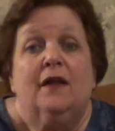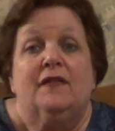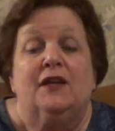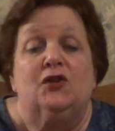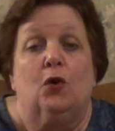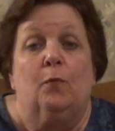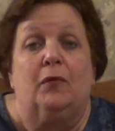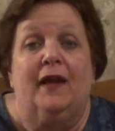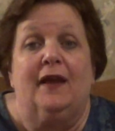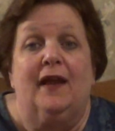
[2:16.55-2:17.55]
They don't
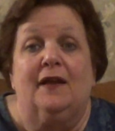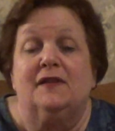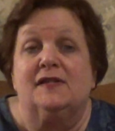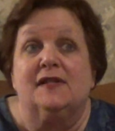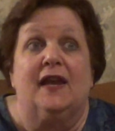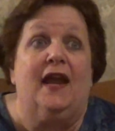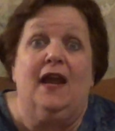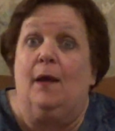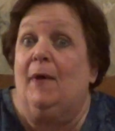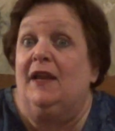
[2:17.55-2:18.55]
plan ahead to say,
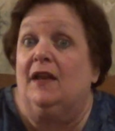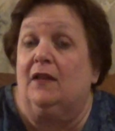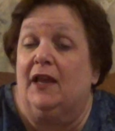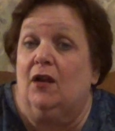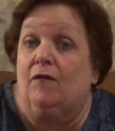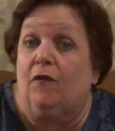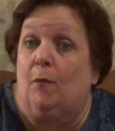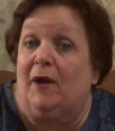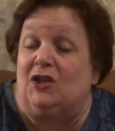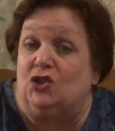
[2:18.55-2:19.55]
hey, I might get laid up
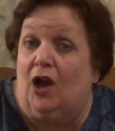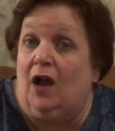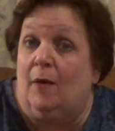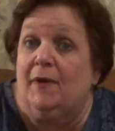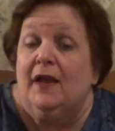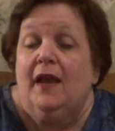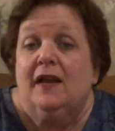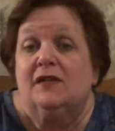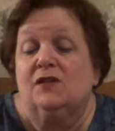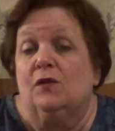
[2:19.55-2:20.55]
from my job.
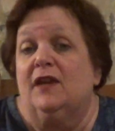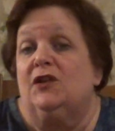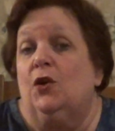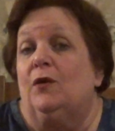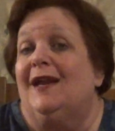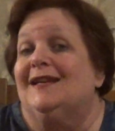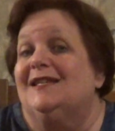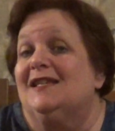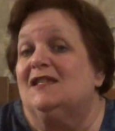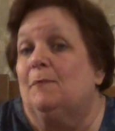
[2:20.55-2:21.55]
And so they don't
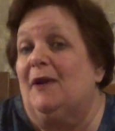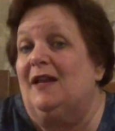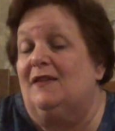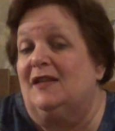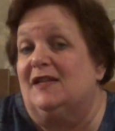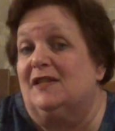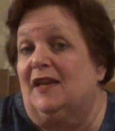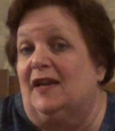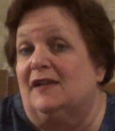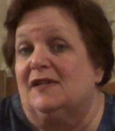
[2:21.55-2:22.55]
anticipate these
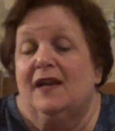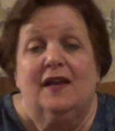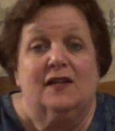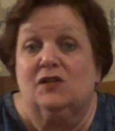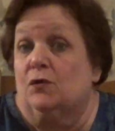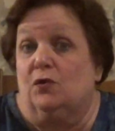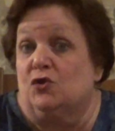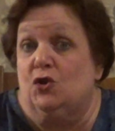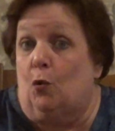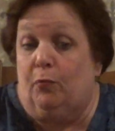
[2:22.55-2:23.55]
things. And so
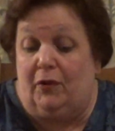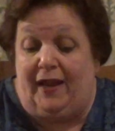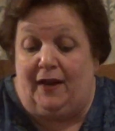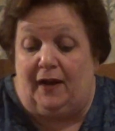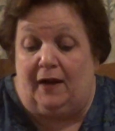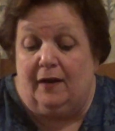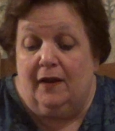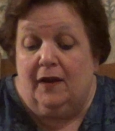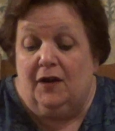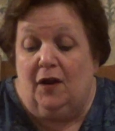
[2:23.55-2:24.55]
there's no planning.
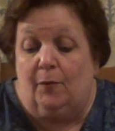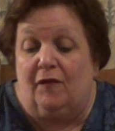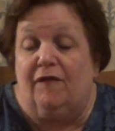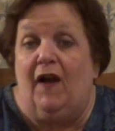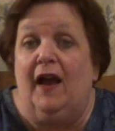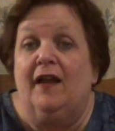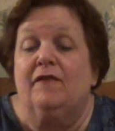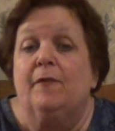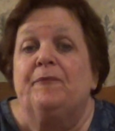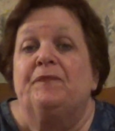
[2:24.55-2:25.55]
Number
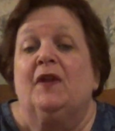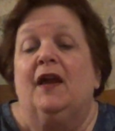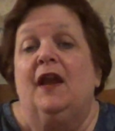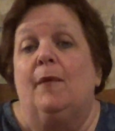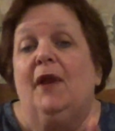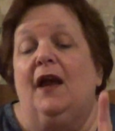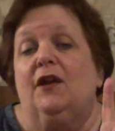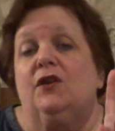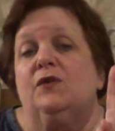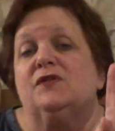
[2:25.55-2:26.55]
five, and I'm not
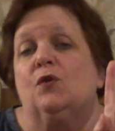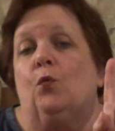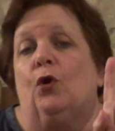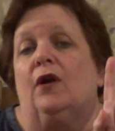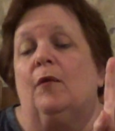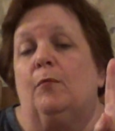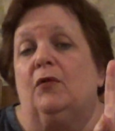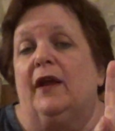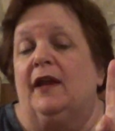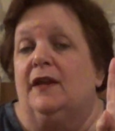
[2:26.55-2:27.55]
going to use the word
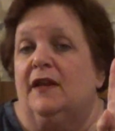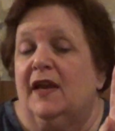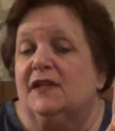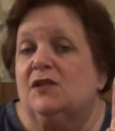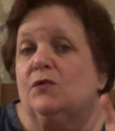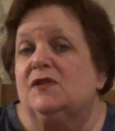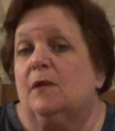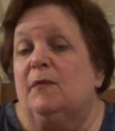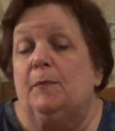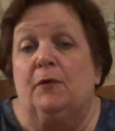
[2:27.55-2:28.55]
complain. Yes, there's
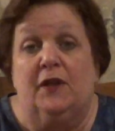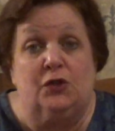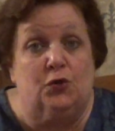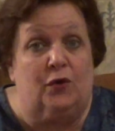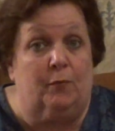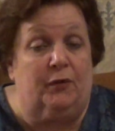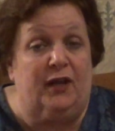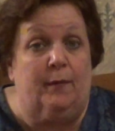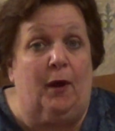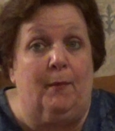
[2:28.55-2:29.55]
some people that do
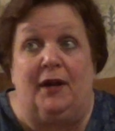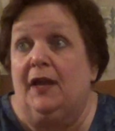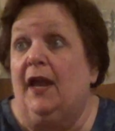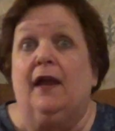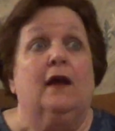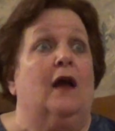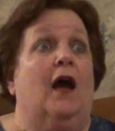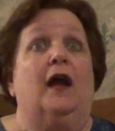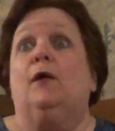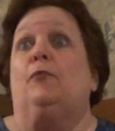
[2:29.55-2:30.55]
complain about money. Hey,
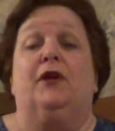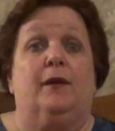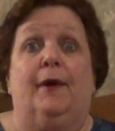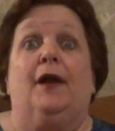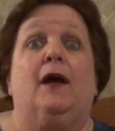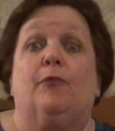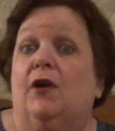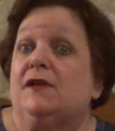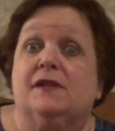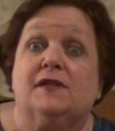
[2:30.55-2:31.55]
I complain about high
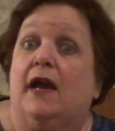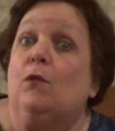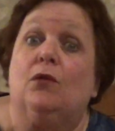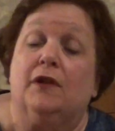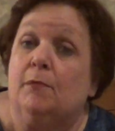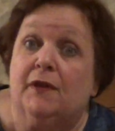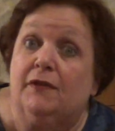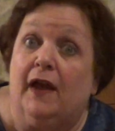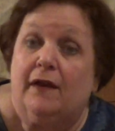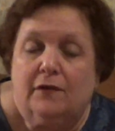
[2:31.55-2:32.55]
prices. I will
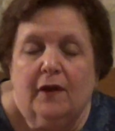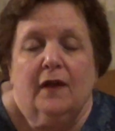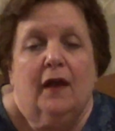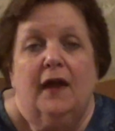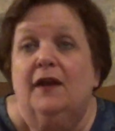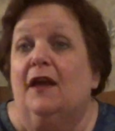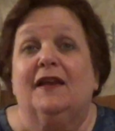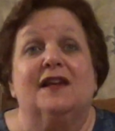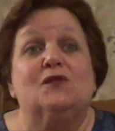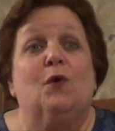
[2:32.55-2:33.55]
admit that. And
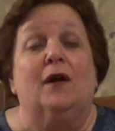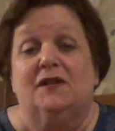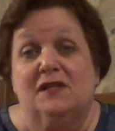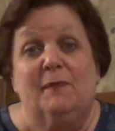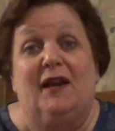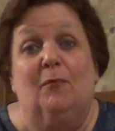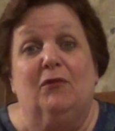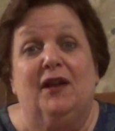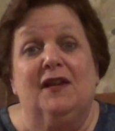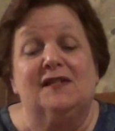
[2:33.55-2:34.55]
guess what? Does my
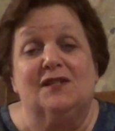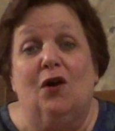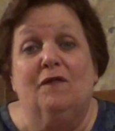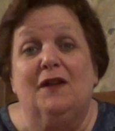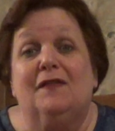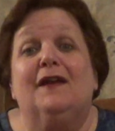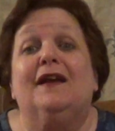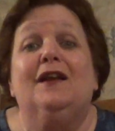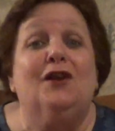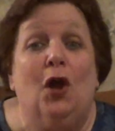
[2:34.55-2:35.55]
complaining solve
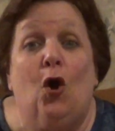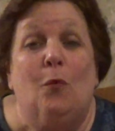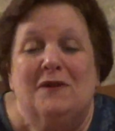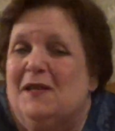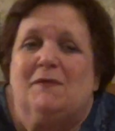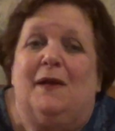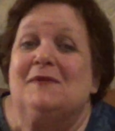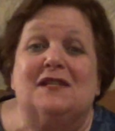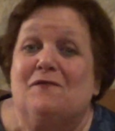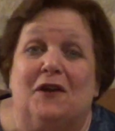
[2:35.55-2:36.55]
anything? No, but
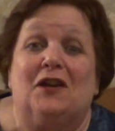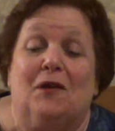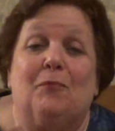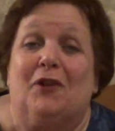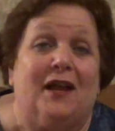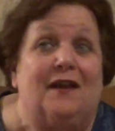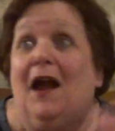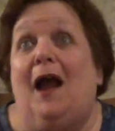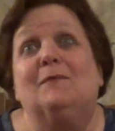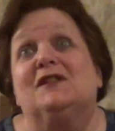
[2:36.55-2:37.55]
sometimes it's fun to complain.
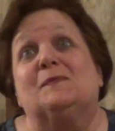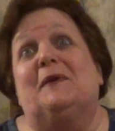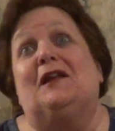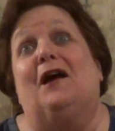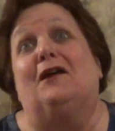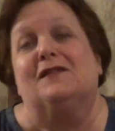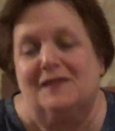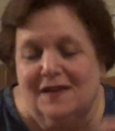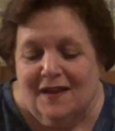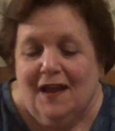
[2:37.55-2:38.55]
I'm just being honest.